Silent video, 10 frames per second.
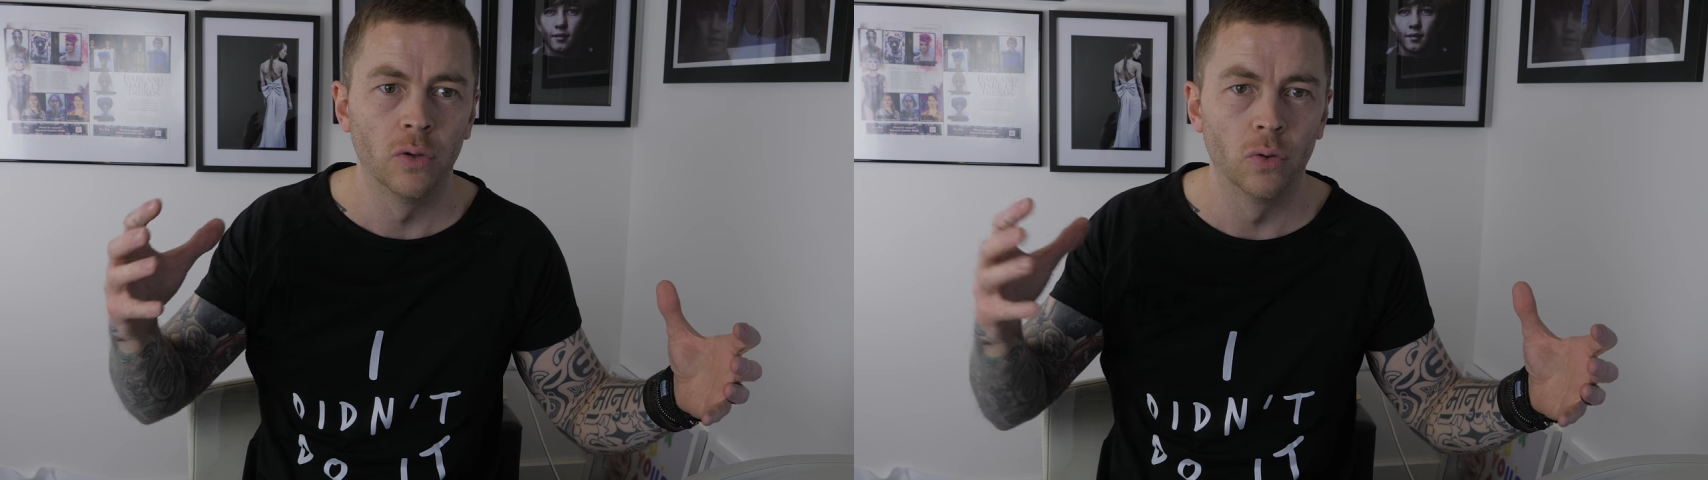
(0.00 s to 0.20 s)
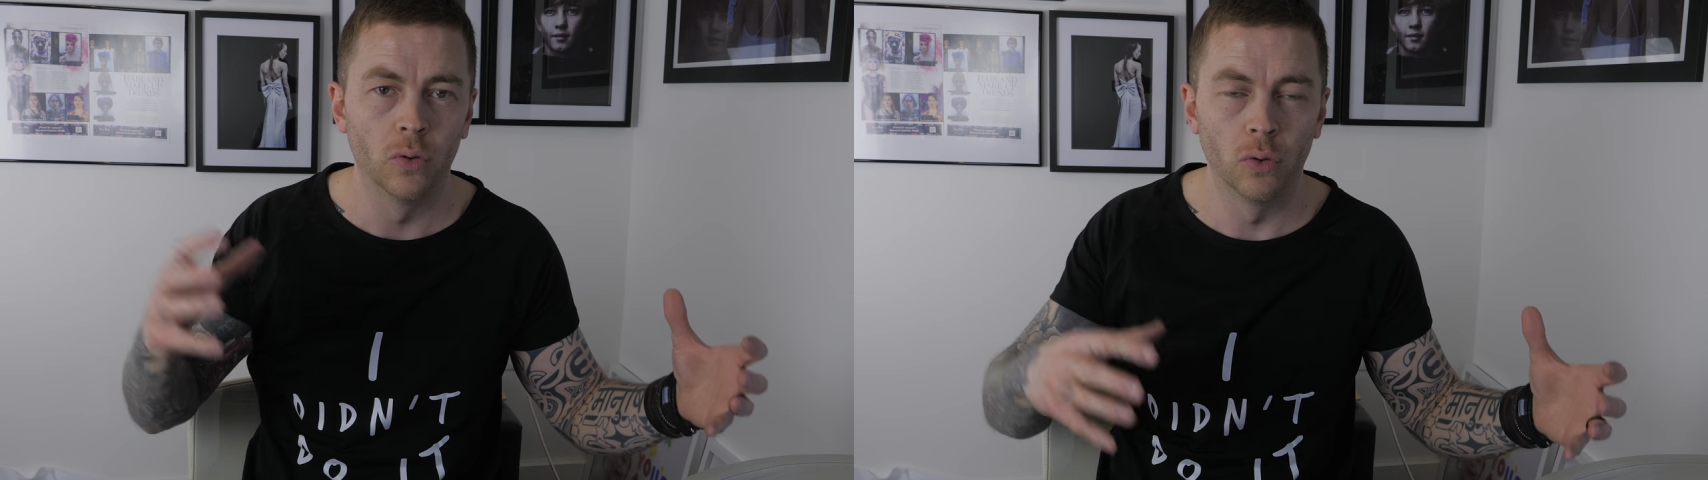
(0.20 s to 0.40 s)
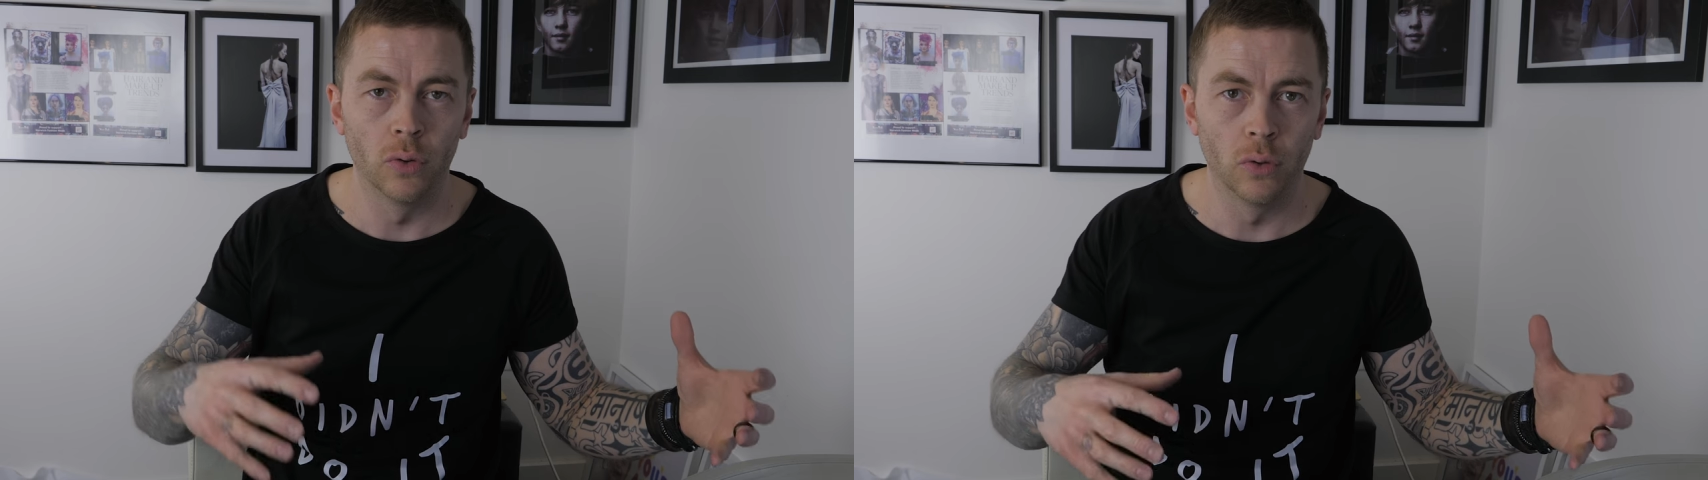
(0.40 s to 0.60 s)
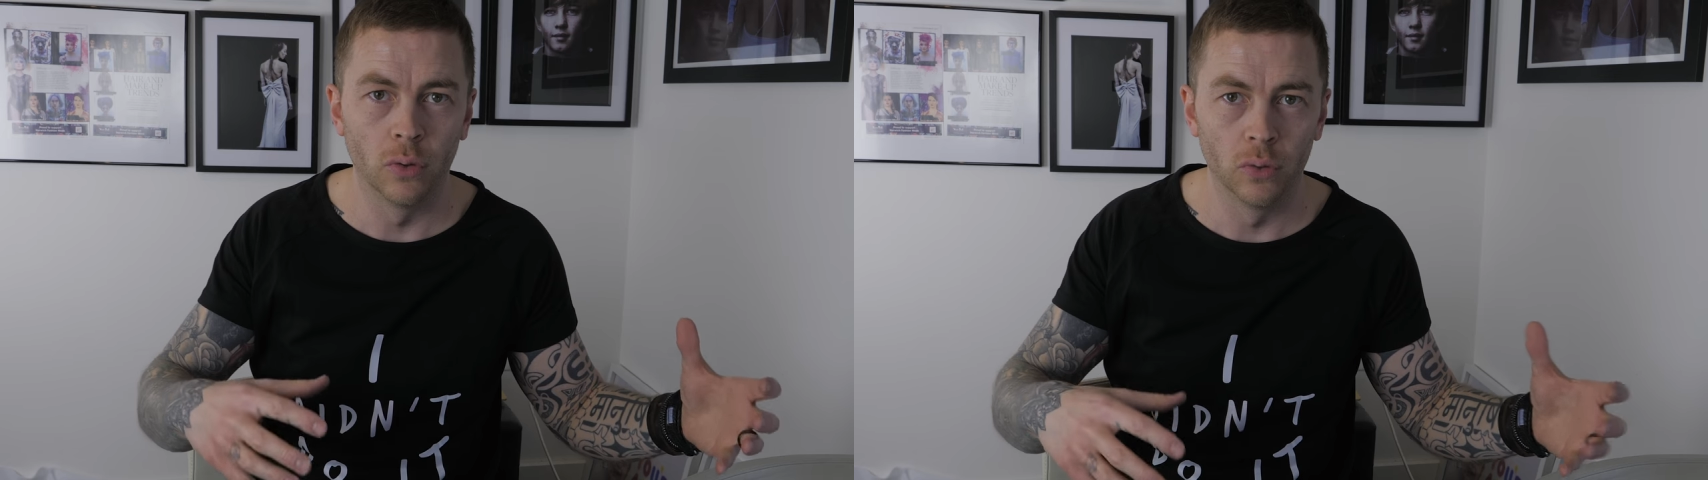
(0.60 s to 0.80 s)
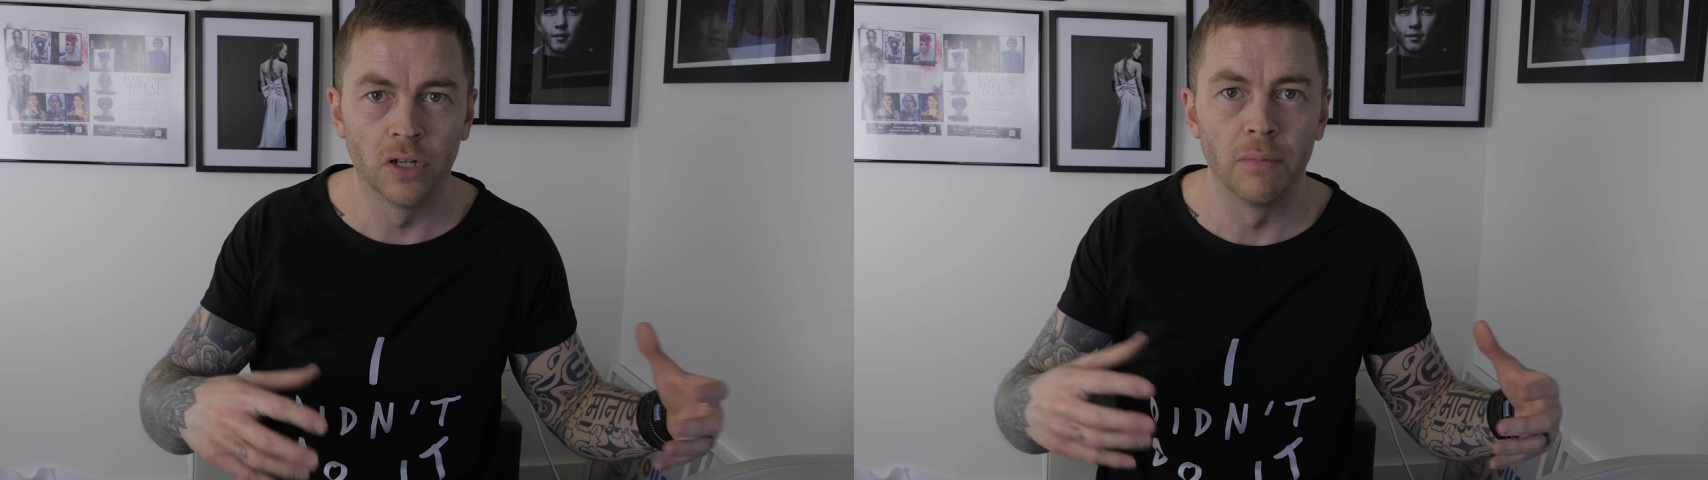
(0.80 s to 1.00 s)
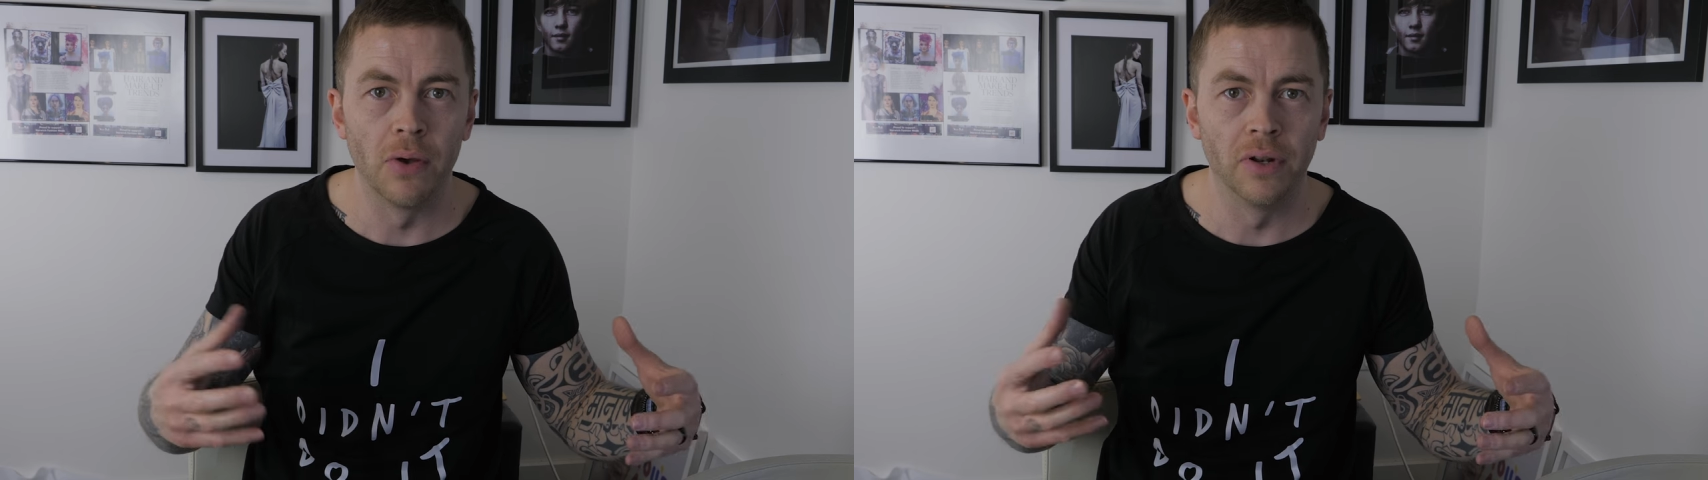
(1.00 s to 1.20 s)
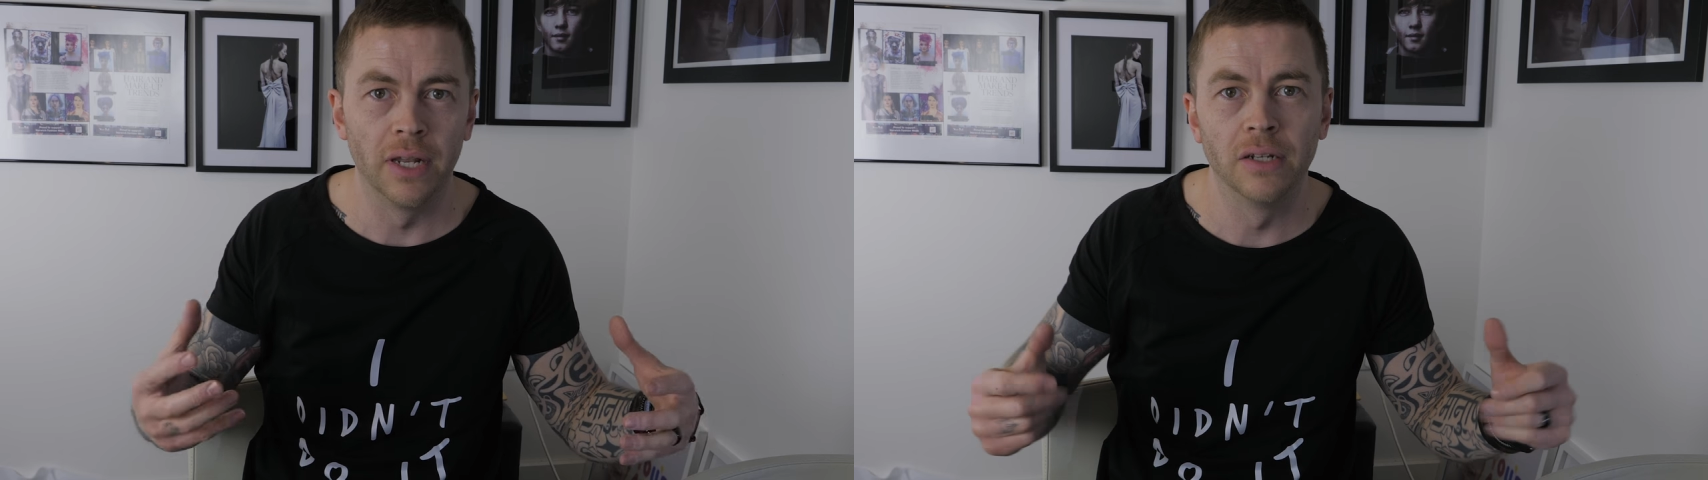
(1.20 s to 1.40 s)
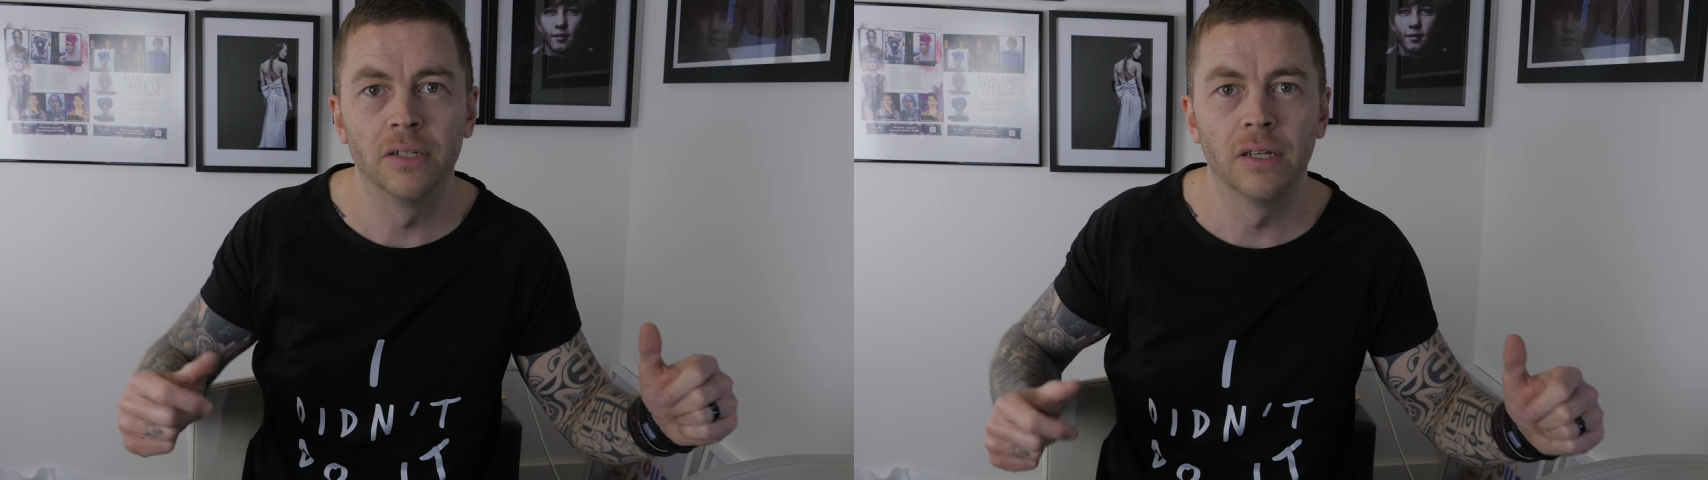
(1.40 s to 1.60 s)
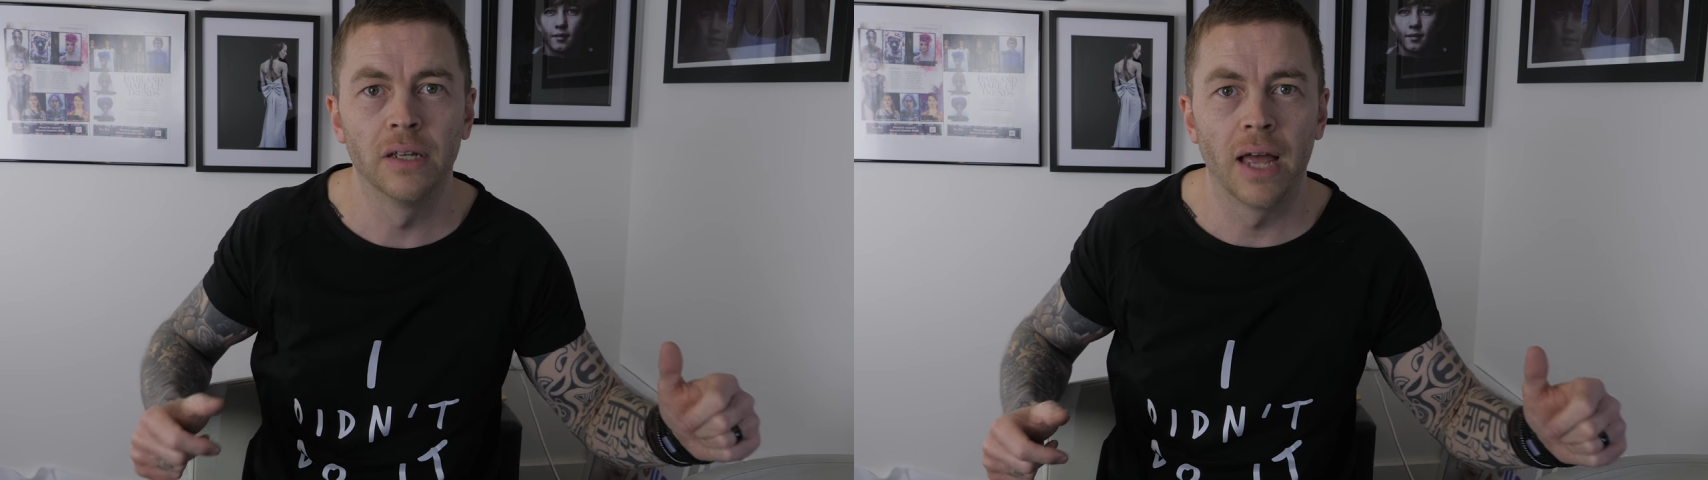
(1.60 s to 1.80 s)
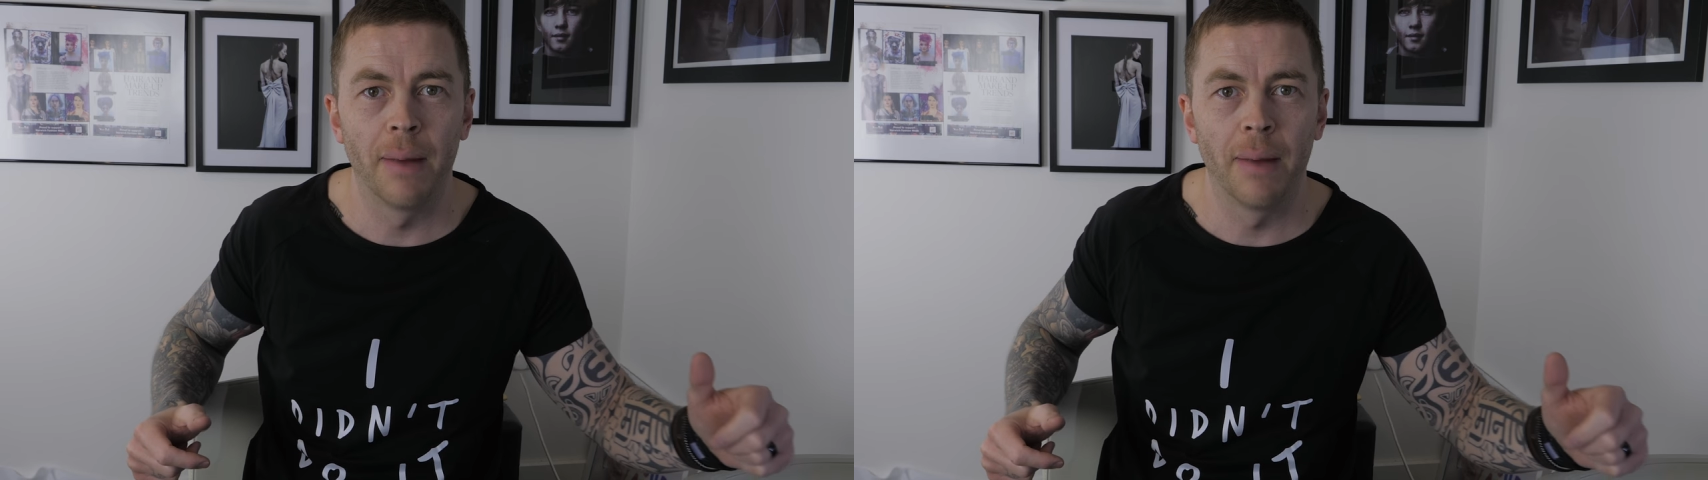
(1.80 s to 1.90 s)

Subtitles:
your auto mode and into